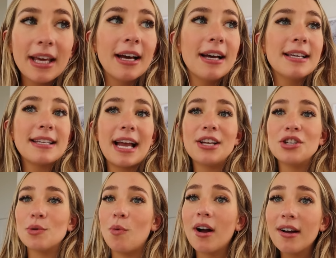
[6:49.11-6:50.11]
because I can
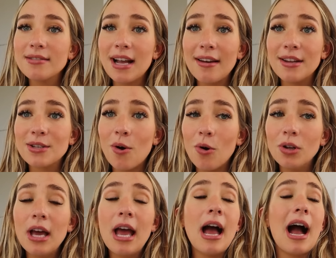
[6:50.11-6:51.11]
just walk outside and it's
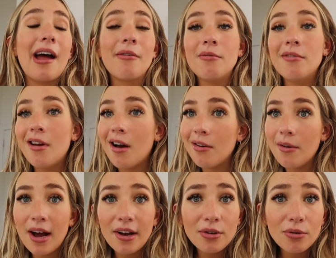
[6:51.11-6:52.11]
cold. I do not know
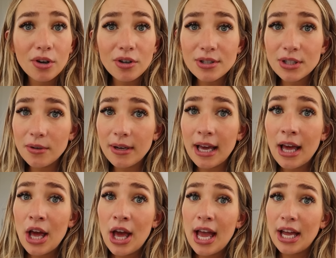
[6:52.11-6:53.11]
how you girls do it
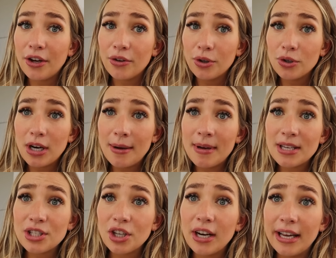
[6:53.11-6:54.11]
in your third
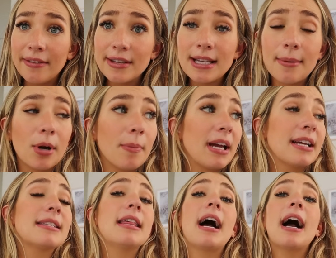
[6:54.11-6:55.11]
trimester in the summer
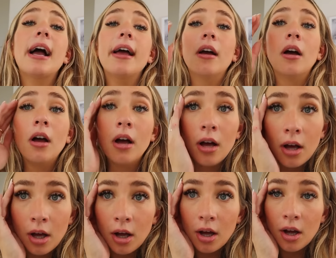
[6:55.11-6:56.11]
because that
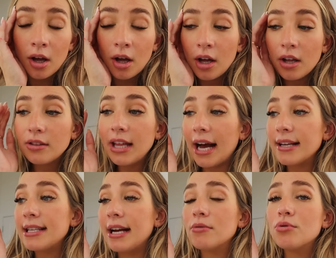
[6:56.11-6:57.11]

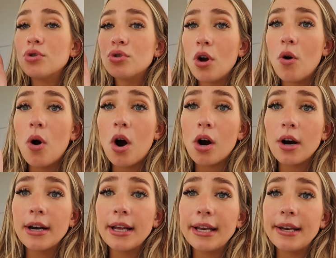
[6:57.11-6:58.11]
that sounds so
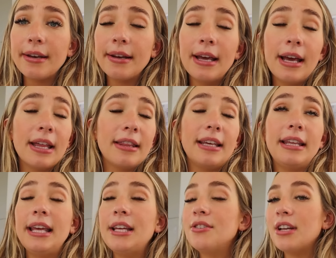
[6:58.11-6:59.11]
hard and the
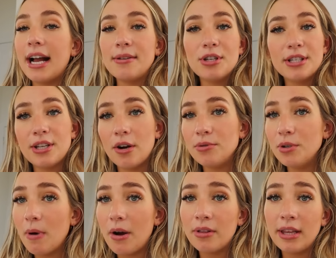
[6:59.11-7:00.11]
heat, I just don't
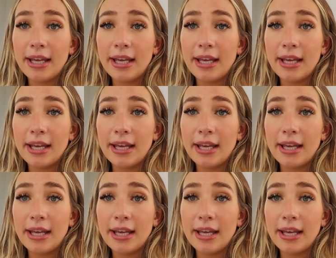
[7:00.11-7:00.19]
do well with